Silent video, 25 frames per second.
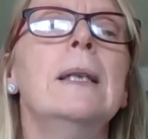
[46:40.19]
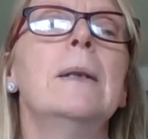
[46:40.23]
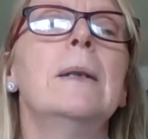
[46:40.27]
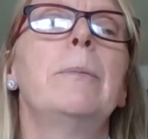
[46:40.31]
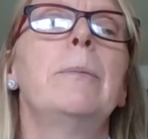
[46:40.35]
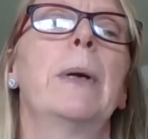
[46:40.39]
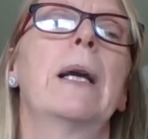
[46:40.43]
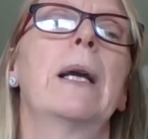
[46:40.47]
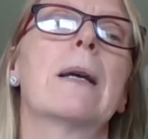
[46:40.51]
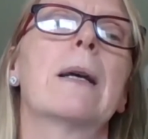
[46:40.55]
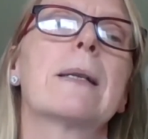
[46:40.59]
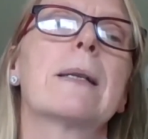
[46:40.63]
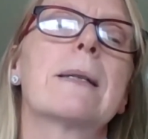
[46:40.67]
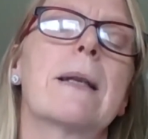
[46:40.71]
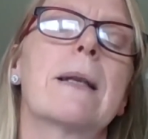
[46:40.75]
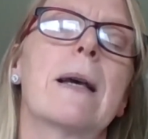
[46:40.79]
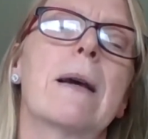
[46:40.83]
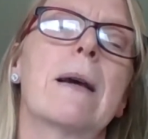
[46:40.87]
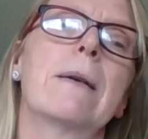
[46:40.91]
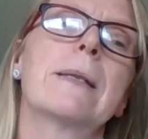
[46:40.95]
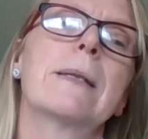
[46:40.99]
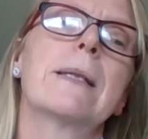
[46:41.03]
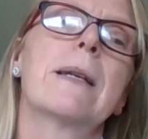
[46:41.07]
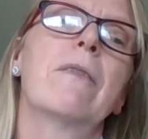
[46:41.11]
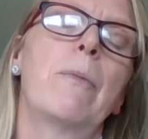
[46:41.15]
Because
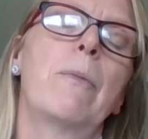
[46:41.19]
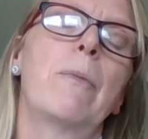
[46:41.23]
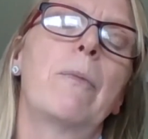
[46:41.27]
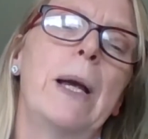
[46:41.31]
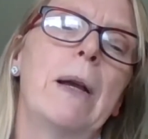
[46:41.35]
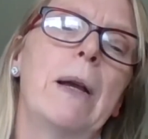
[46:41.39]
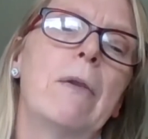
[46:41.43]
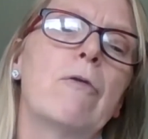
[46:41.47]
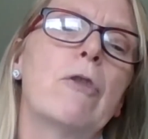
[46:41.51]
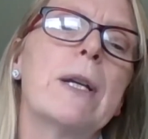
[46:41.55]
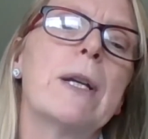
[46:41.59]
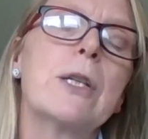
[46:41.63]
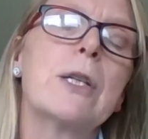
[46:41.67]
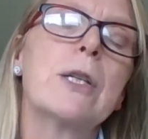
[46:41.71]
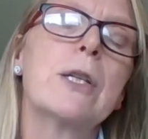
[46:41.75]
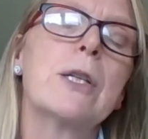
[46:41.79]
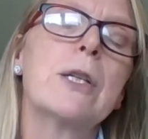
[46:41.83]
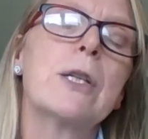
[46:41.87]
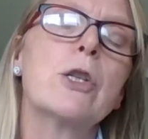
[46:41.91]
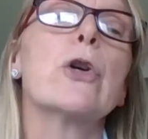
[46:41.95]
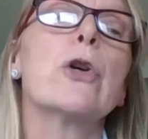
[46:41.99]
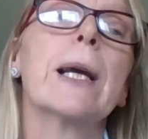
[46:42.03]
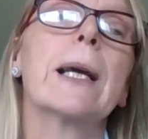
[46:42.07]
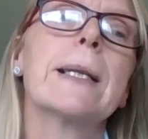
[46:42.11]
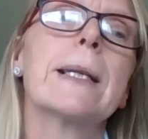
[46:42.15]
those have been
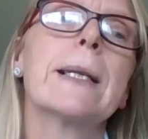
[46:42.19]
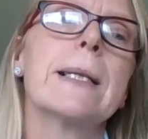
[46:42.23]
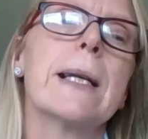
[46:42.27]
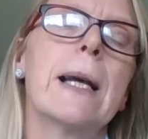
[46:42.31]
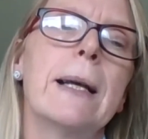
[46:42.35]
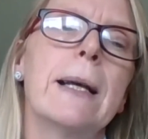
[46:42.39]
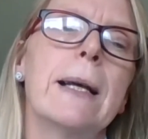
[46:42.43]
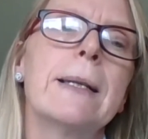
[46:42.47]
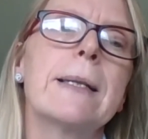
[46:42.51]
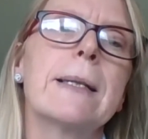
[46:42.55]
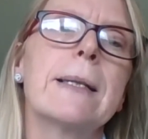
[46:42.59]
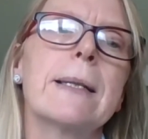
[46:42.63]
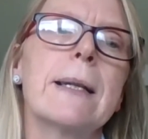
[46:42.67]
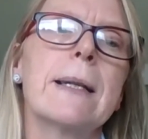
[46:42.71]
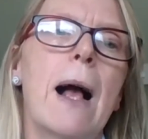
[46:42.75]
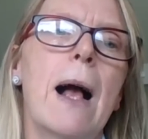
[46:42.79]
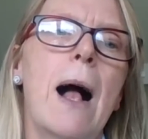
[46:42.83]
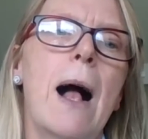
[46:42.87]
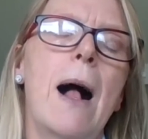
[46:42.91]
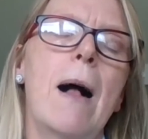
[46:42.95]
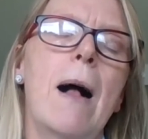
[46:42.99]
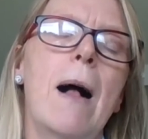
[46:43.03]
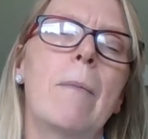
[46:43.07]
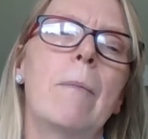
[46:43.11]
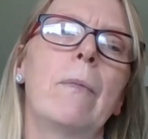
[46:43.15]
restricted,
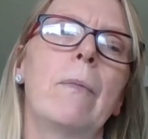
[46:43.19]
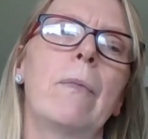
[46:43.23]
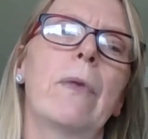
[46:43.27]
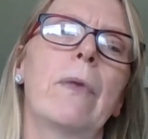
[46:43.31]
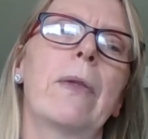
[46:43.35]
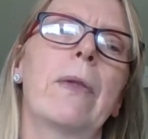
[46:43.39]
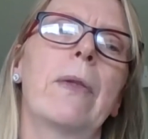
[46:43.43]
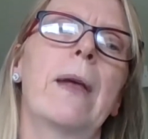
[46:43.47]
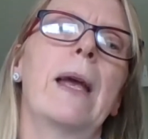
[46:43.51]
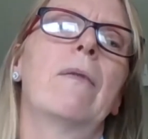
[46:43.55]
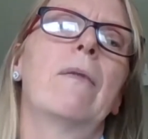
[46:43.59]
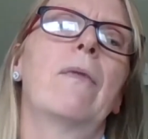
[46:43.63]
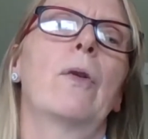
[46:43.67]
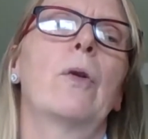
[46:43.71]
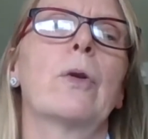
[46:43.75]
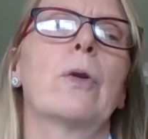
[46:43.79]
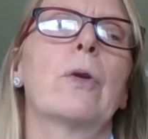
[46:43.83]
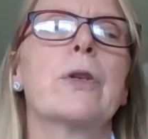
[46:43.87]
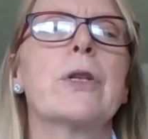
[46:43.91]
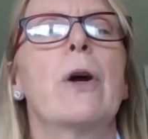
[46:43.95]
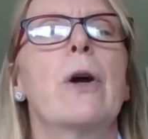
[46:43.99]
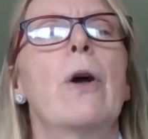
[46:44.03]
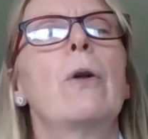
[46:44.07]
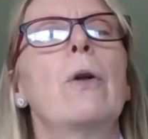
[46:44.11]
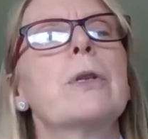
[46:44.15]
they've
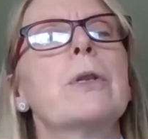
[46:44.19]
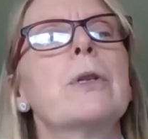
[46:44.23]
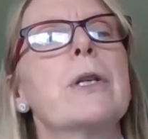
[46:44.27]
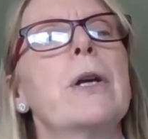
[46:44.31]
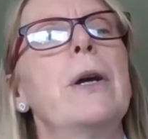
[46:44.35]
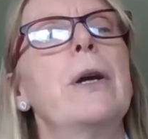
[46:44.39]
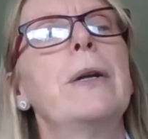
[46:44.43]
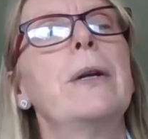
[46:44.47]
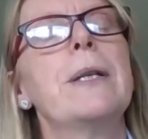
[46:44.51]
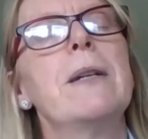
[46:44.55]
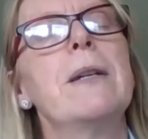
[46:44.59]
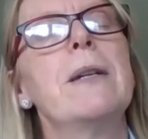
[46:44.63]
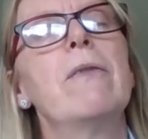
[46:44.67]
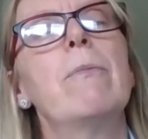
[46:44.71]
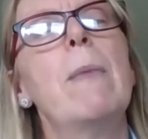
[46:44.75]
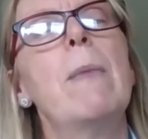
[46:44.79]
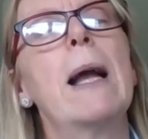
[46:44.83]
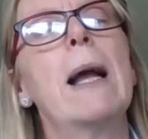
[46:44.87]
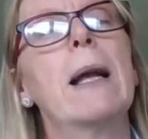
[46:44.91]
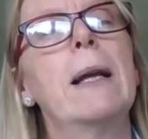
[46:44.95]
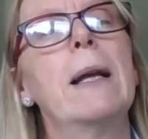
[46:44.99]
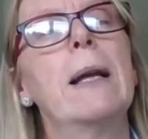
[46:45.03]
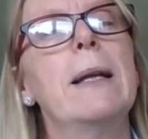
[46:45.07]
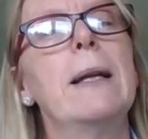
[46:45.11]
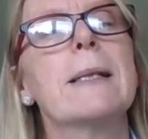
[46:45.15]
looked at alternative
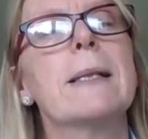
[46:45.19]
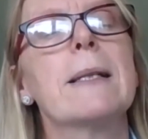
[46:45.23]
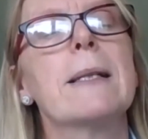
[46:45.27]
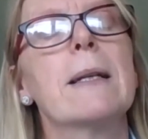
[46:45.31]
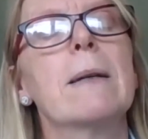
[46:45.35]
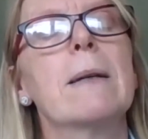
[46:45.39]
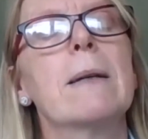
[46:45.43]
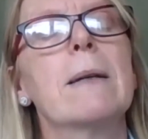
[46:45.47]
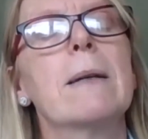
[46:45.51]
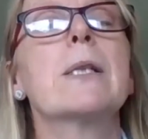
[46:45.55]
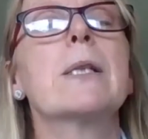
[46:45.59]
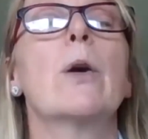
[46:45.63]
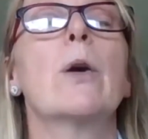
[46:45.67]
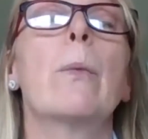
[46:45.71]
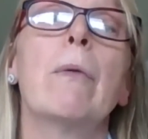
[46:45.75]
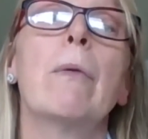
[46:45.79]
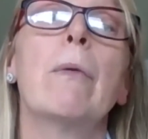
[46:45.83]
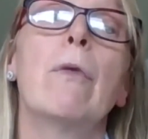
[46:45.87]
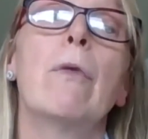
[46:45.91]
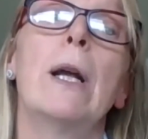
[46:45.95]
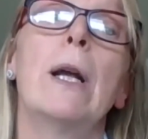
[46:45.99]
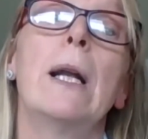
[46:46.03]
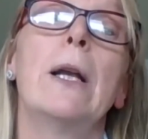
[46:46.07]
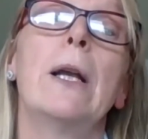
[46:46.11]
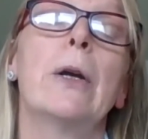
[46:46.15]
mechanisms. So
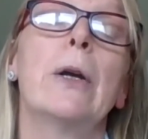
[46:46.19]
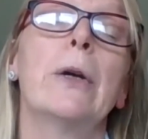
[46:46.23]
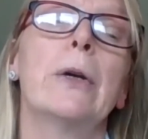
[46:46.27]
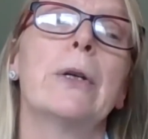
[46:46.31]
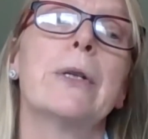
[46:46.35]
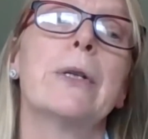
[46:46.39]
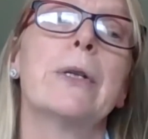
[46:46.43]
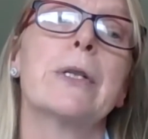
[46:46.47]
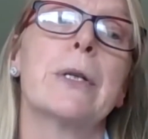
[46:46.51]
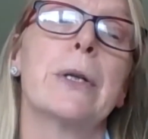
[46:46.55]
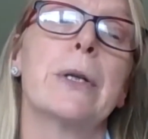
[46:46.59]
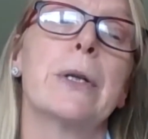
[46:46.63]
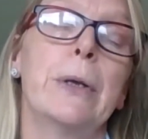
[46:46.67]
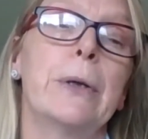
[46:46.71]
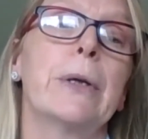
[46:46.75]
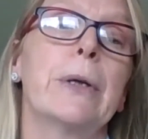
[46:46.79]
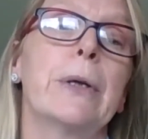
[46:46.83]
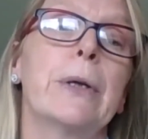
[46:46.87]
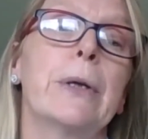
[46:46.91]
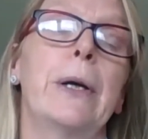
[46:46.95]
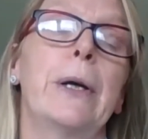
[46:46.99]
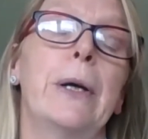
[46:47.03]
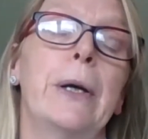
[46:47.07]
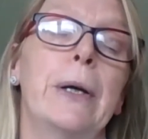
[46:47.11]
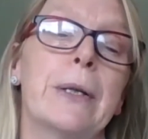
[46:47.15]
it'd be really good to
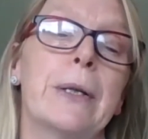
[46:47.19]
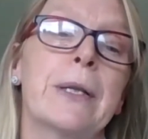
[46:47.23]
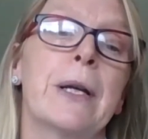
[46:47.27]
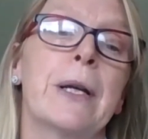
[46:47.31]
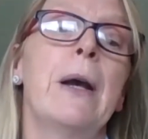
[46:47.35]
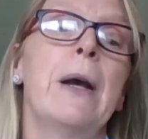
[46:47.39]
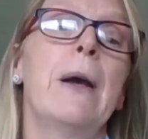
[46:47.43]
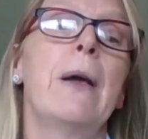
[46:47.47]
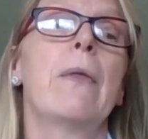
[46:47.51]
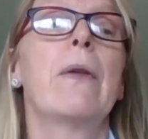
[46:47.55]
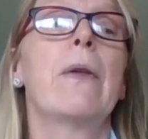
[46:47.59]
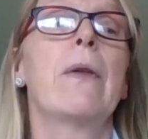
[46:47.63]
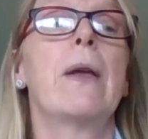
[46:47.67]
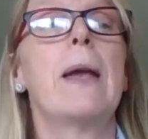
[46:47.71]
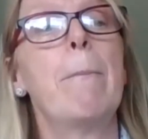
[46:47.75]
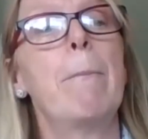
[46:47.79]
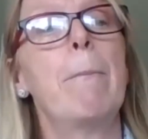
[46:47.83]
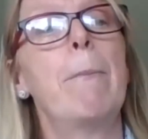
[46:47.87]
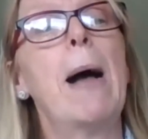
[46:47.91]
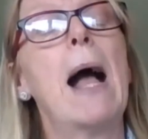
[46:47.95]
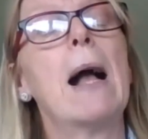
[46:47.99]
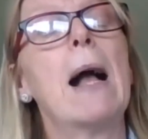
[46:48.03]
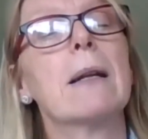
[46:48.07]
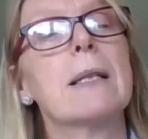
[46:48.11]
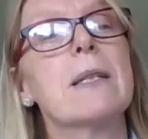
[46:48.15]
look at the
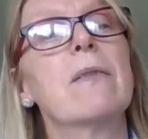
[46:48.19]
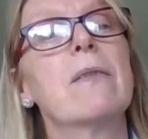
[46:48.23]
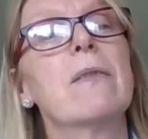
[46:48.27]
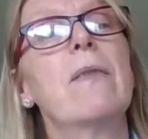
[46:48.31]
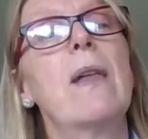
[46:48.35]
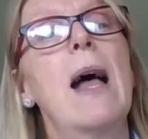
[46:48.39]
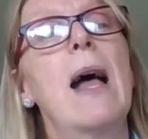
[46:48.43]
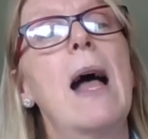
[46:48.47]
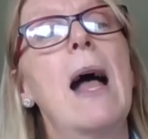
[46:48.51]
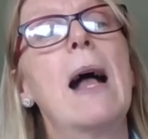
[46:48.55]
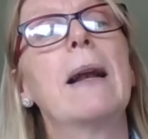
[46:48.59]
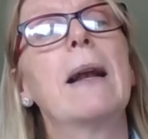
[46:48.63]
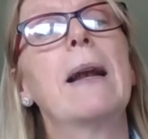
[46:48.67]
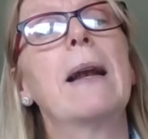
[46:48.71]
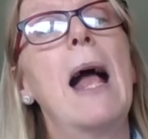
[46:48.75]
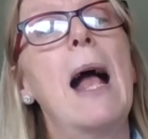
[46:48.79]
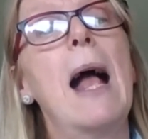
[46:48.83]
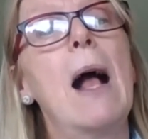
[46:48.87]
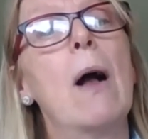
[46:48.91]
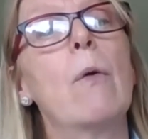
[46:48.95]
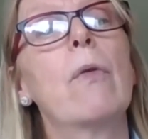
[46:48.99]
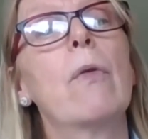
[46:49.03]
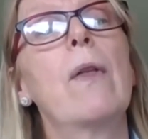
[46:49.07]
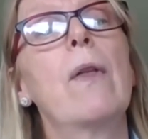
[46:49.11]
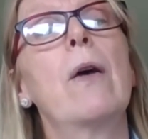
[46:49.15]
impact of that and
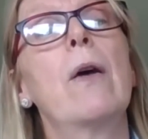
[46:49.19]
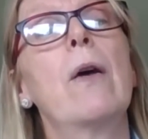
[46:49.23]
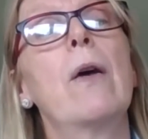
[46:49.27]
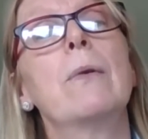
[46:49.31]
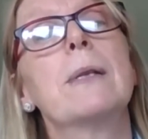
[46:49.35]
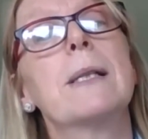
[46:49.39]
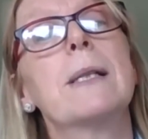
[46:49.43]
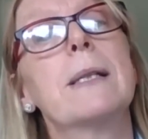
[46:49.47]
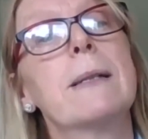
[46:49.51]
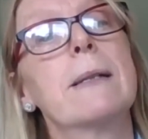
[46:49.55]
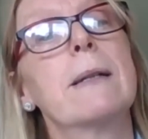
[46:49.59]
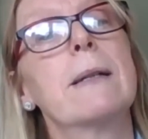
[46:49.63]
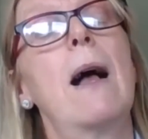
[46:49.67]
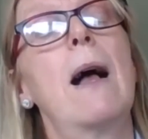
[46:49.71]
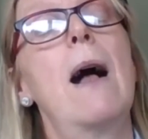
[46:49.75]
how those,